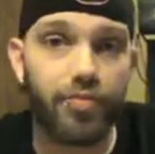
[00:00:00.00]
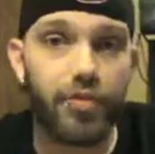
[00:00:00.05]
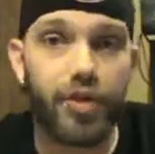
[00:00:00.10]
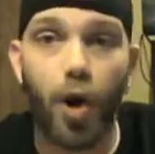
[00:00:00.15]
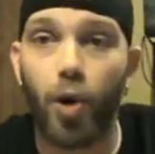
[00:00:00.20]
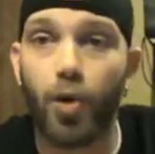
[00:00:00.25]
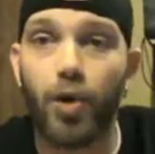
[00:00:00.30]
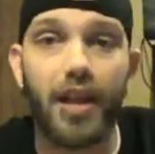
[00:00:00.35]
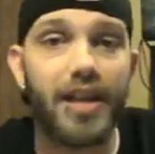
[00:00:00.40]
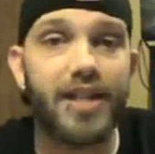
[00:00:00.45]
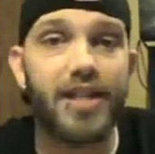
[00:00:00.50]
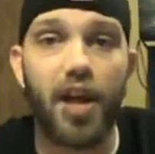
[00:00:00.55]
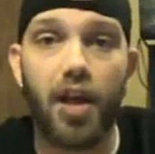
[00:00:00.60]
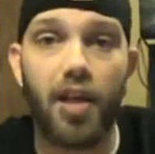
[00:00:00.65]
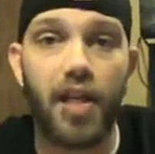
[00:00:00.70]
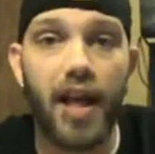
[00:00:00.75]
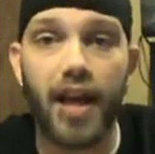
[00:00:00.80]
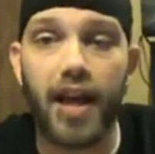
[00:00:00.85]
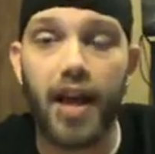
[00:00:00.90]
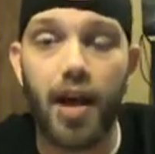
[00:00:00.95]
Totally
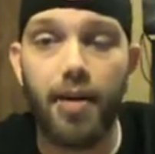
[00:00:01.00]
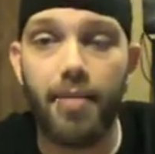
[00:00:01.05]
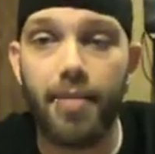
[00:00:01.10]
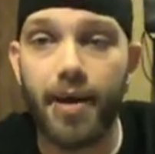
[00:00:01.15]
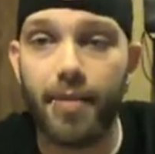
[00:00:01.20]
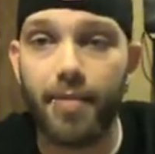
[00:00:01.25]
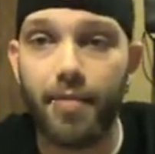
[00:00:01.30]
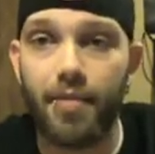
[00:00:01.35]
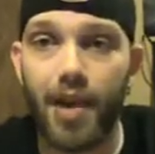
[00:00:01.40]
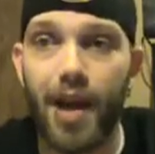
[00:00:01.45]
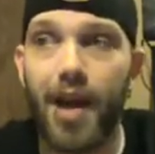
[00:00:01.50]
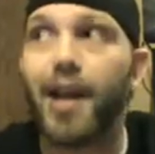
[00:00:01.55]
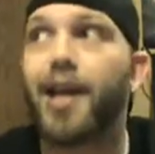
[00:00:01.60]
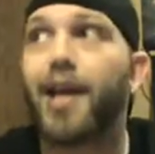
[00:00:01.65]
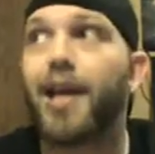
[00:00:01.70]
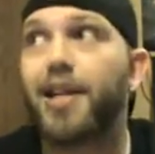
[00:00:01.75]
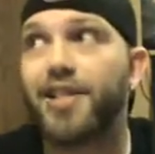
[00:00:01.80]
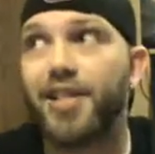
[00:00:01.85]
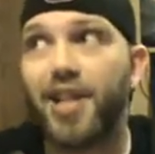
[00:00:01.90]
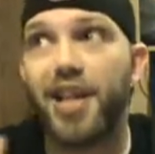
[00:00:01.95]
saw that coming. I didn't
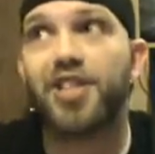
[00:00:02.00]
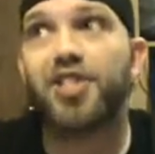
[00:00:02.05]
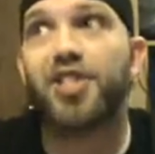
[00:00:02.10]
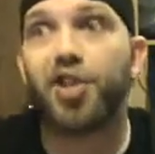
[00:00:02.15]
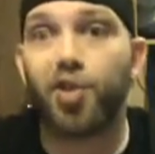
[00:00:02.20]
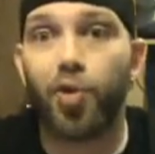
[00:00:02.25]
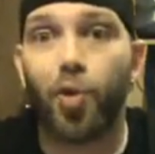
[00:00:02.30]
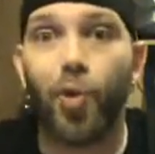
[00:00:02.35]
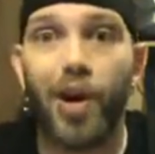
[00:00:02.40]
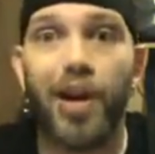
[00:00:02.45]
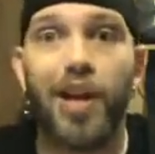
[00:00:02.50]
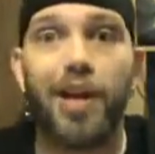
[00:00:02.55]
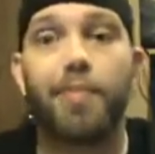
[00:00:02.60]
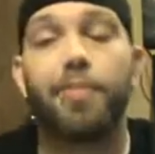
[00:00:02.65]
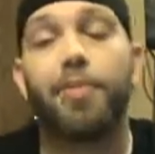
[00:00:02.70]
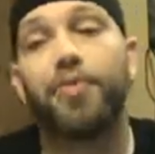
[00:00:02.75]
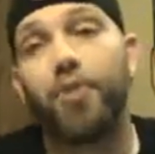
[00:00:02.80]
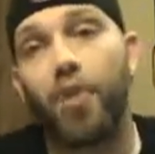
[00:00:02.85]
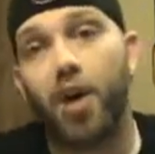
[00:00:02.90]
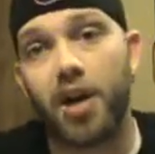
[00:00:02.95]
get a chance to tweet it
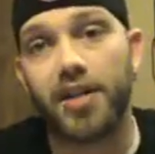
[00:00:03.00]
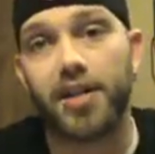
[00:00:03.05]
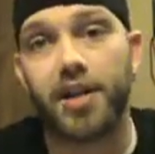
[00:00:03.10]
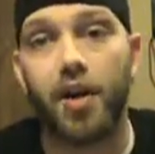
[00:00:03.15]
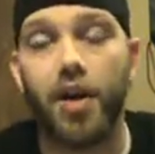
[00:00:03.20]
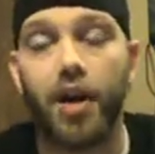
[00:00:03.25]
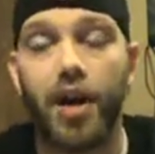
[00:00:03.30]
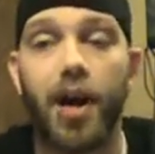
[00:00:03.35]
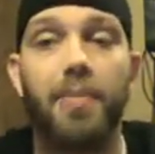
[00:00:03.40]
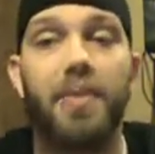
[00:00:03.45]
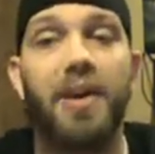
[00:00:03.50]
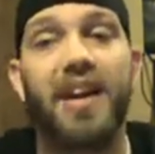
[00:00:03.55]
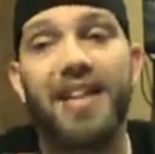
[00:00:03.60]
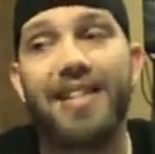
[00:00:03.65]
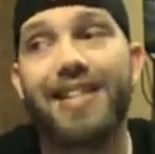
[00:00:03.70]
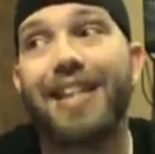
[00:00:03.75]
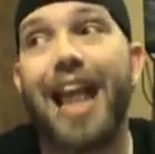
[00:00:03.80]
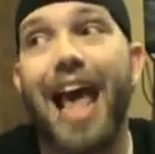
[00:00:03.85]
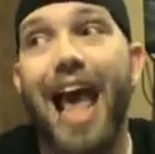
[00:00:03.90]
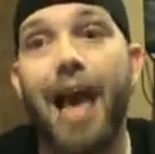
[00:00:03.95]
before I saw it coming
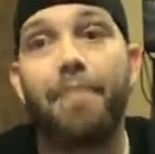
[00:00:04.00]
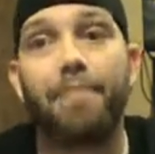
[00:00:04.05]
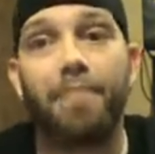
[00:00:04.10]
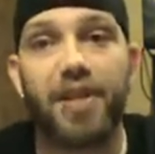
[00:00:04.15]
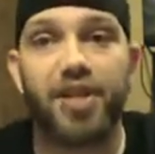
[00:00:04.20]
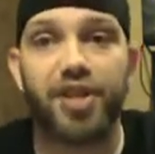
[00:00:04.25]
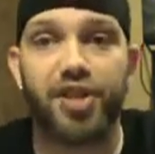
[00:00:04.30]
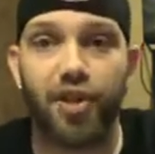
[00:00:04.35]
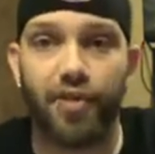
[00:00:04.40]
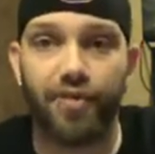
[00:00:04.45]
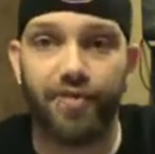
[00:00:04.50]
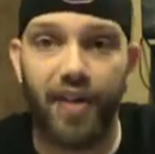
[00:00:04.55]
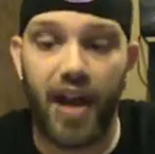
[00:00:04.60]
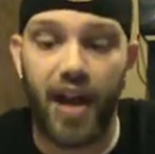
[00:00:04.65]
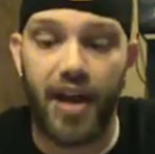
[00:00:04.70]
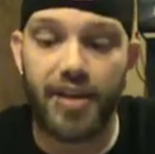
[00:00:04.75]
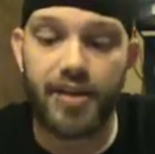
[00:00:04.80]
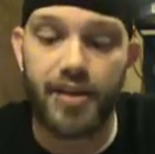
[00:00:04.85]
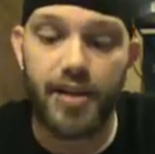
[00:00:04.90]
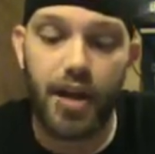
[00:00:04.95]
because it happened so
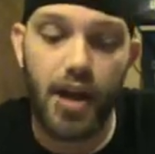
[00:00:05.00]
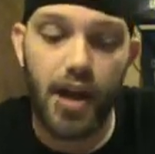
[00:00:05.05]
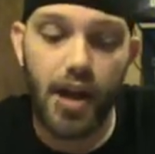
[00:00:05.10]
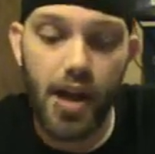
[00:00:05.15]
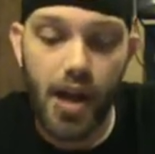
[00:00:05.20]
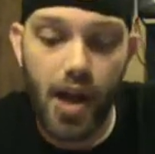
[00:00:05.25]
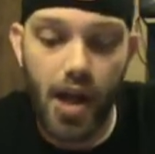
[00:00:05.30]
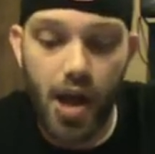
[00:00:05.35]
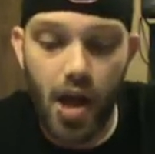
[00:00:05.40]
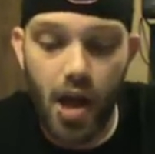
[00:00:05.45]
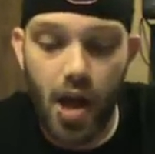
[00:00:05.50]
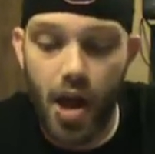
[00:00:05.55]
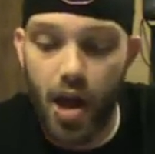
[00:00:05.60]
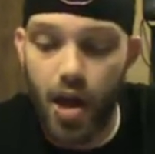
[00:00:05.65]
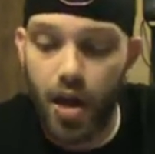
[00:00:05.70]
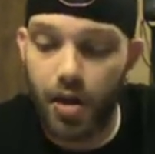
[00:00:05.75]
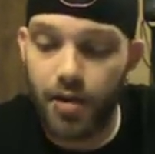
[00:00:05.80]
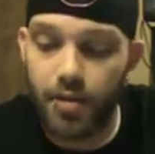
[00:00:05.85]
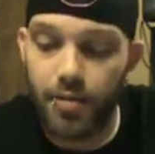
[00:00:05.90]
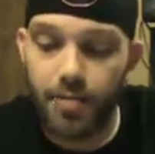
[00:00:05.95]
fast.
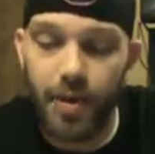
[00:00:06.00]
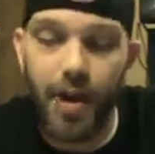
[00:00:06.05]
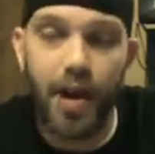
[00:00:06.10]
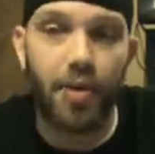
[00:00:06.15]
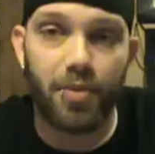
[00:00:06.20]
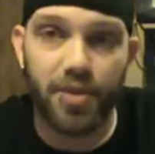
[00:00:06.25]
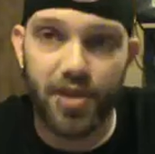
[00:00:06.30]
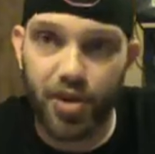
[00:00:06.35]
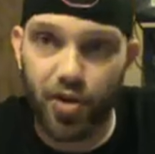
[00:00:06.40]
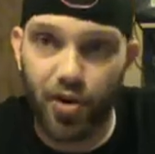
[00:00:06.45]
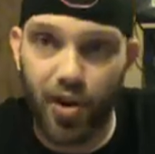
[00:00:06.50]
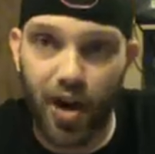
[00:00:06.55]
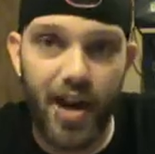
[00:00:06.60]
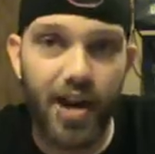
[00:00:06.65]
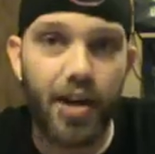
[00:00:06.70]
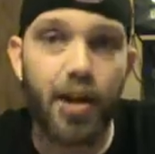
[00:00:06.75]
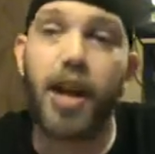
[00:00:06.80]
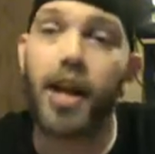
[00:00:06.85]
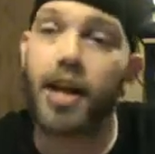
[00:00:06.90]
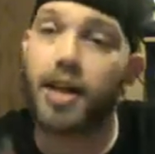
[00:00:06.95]
But it was
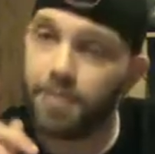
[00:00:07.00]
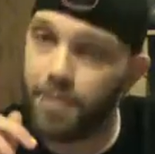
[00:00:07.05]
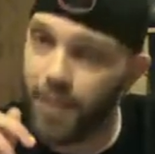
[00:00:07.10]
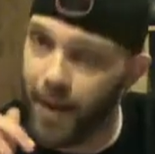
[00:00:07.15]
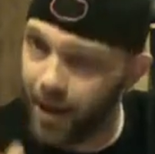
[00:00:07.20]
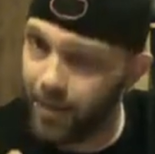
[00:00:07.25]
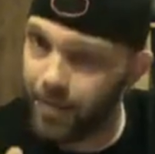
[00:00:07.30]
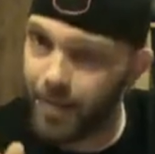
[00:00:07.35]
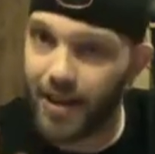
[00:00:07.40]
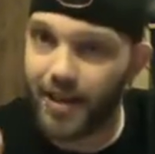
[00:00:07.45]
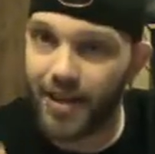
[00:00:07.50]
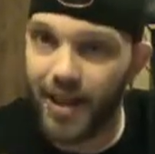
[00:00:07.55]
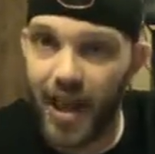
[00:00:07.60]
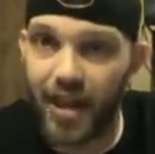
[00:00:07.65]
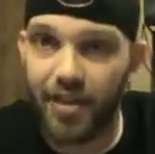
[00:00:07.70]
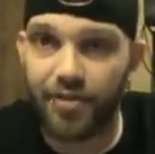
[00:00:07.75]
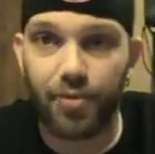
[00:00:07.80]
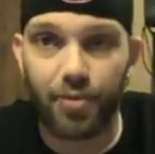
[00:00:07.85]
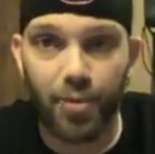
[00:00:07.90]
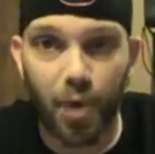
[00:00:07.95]
great. Expect big
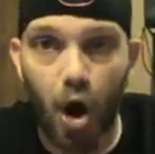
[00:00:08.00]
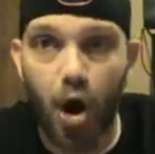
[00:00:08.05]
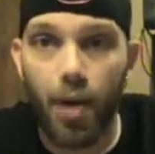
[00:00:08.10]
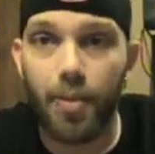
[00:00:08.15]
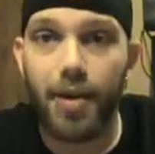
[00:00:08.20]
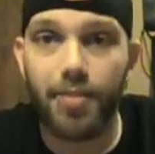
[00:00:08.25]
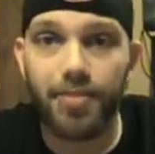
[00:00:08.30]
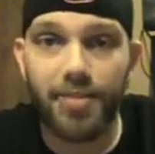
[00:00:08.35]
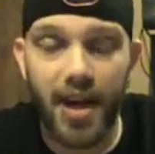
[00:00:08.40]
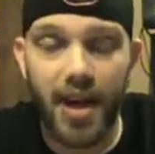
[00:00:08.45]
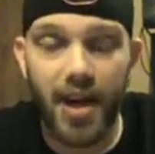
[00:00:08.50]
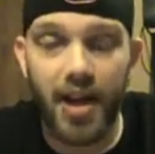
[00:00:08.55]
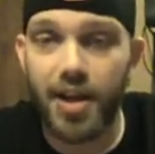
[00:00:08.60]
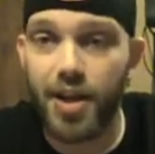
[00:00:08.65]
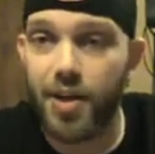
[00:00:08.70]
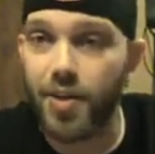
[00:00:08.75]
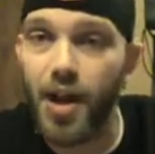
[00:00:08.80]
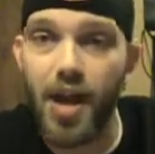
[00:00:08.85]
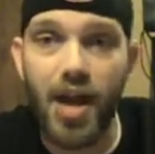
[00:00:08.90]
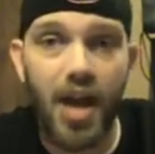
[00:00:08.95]
things from Karma, I'm telling
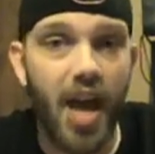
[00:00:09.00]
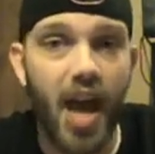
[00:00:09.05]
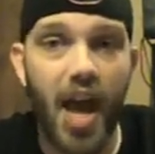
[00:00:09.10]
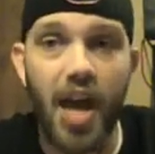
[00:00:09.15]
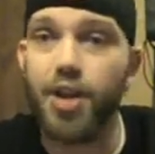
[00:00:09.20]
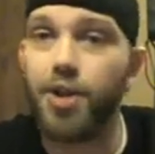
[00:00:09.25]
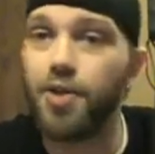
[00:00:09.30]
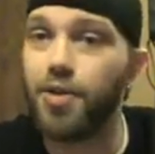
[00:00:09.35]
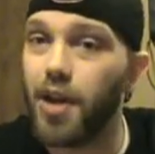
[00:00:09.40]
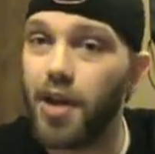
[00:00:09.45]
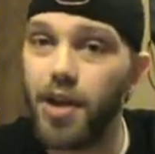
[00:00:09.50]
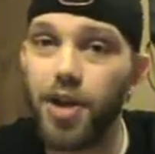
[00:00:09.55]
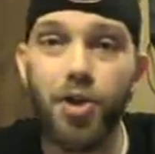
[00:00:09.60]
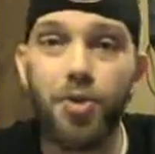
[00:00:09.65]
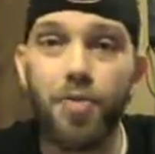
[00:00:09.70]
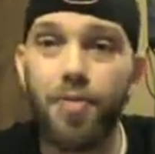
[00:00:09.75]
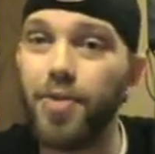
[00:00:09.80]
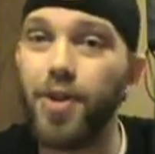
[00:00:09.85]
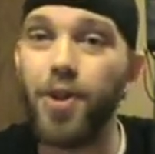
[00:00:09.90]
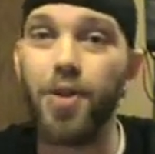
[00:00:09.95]
you. And
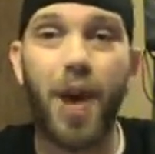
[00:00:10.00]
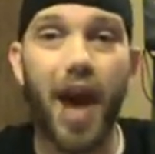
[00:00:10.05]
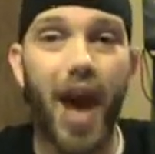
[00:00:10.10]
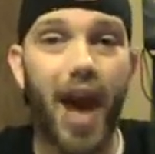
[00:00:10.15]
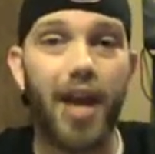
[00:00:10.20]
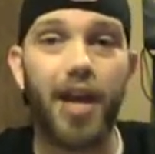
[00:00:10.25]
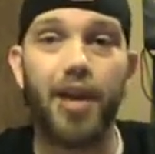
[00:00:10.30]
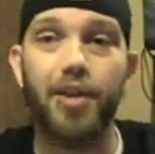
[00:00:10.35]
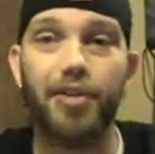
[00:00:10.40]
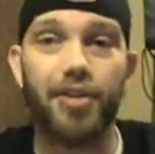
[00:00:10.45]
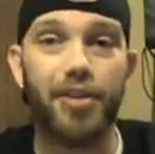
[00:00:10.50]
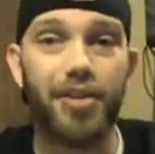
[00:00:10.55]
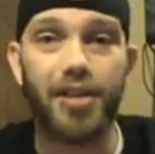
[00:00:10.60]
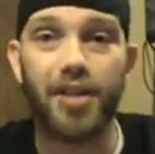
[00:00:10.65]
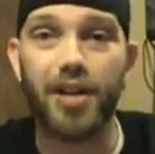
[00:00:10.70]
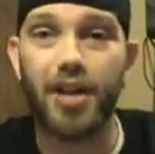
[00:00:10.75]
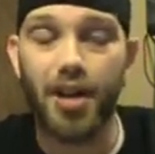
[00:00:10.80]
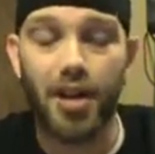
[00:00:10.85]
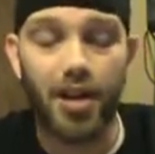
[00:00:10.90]
you haters,